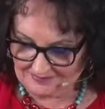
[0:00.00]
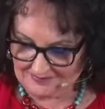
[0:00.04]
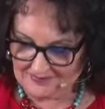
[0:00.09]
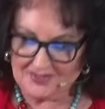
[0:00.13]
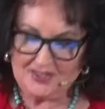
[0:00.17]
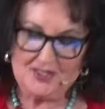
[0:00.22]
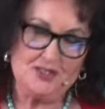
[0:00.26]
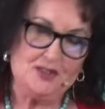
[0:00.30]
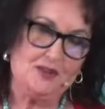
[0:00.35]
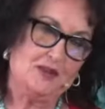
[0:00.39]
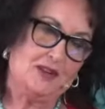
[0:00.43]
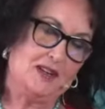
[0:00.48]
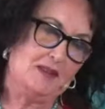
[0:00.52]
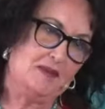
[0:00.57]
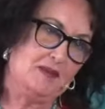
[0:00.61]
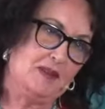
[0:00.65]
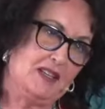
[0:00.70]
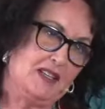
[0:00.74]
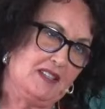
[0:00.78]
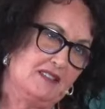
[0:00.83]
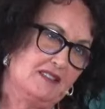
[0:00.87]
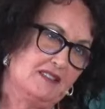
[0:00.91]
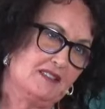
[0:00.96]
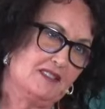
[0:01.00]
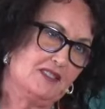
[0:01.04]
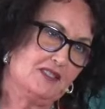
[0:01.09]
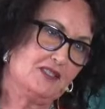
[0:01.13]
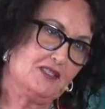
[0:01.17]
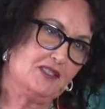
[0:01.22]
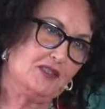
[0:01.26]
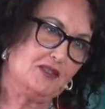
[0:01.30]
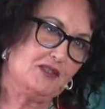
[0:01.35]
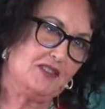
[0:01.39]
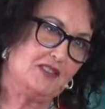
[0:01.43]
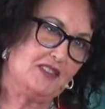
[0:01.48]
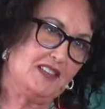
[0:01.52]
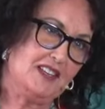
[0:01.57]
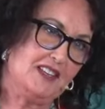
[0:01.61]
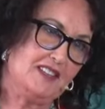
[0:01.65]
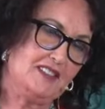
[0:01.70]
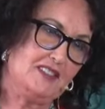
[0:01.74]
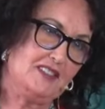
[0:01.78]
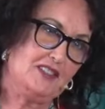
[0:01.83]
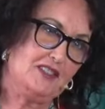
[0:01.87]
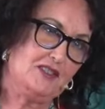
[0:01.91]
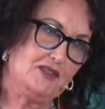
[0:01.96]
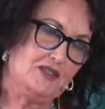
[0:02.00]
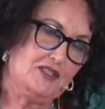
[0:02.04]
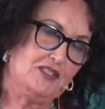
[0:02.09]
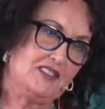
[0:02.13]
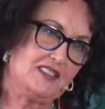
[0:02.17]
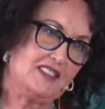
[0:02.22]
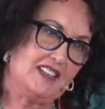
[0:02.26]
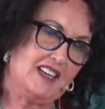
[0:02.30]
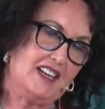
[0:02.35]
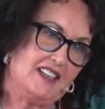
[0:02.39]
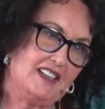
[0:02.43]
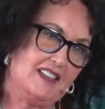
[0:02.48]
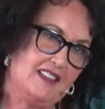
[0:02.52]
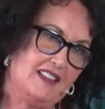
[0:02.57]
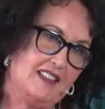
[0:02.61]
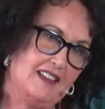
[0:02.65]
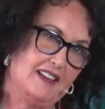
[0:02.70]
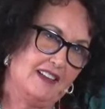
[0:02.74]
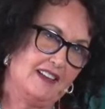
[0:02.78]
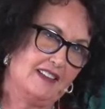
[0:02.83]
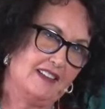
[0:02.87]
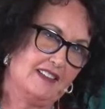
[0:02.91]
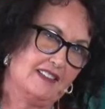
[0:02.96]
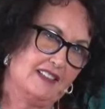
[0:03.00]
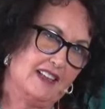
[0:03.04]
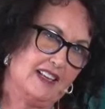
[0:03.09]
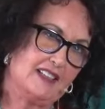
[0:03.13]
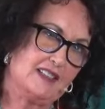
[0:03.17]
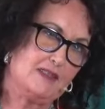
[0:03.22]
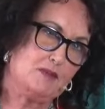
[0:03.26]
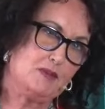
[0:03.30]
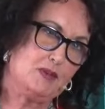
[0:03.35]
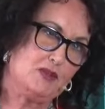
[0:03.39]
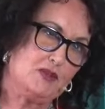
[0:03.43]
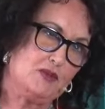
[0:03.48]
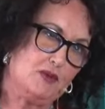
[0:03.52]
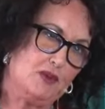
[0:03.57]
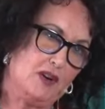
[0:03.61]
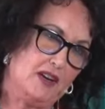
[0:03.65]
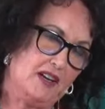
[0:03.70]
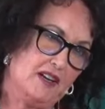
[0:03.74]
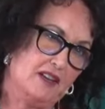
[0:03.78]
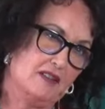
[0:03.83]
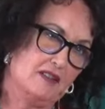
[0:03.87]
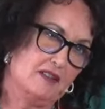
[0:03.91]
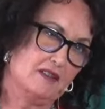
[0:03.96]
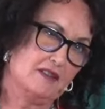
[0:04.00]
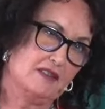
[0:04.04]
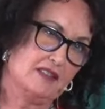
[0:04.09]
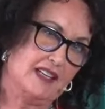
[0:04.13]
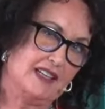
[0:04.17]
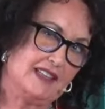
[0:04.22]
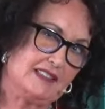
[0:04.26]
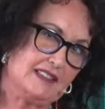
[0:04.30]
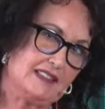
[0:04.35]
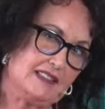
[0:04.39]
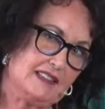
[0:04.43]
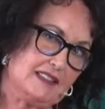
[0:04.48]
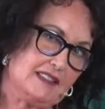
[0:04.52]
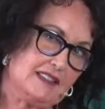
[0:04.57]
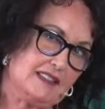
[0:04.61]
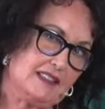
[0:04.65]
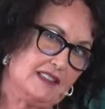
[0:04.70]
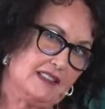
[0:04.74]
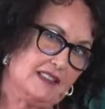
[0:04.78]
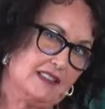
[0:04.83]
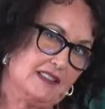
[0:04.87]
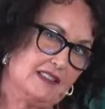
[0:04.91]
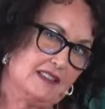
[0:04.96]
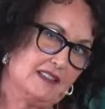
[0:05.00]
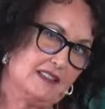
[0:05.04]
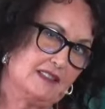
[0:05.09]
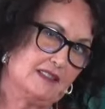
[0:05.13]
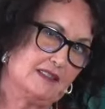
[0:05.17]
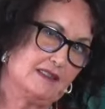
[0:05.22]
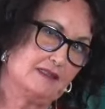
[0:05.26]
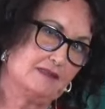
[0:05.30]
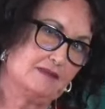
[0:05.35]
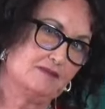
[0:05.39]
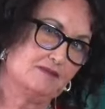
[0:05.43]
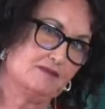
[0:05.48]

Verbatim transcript: do you know what I mean? There's certain things that you just kind of think that's betrayal. That's uh,